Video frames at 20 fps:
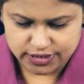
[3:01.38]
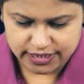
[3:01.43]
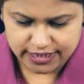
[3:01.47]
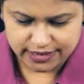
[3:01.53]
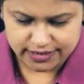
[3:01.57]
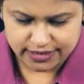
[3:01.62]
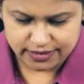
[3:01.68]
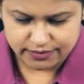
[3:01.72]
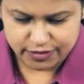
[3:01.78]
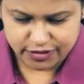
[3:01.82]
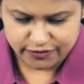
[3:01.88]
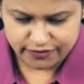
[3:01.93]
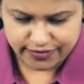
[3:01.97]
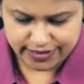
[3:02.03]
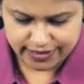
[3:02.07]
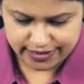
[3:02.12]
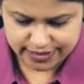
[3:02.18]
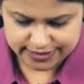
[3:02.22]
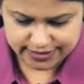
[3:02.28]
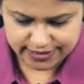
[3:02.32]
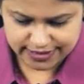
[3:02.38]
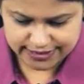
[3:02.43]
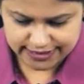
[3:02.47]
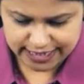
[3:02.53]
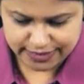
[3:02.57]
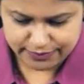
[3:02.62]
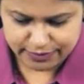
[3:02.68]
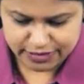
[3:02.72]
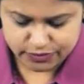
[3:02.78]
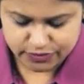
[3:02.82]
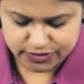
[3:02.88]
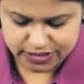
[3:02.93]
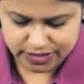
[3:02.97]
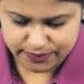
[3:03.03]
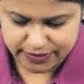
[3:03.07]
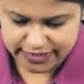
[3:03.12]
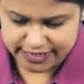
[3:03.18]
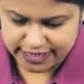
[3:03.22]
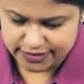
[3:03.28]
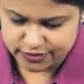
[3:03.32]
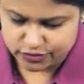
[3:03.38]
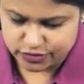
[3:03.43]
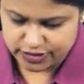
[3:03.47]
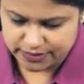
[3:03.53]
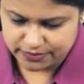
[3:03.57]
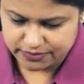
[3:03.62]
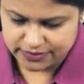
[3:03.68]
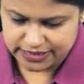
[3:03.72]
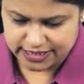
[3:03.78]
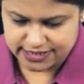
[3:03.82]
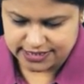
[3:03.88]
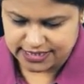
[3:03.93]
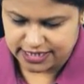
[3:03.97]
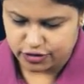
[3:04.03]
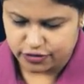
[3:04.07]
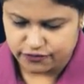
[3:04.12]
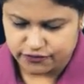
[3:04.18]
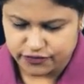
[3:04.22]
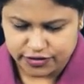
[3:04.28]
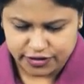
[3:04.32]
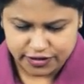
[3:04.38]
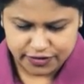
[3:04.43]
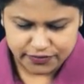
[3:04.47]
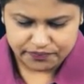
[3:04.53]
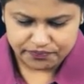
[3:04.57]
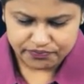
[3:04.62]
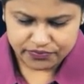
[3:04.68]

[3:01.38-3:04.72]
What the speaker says: there are a number of other assignments which are pending to them, that is they are offered.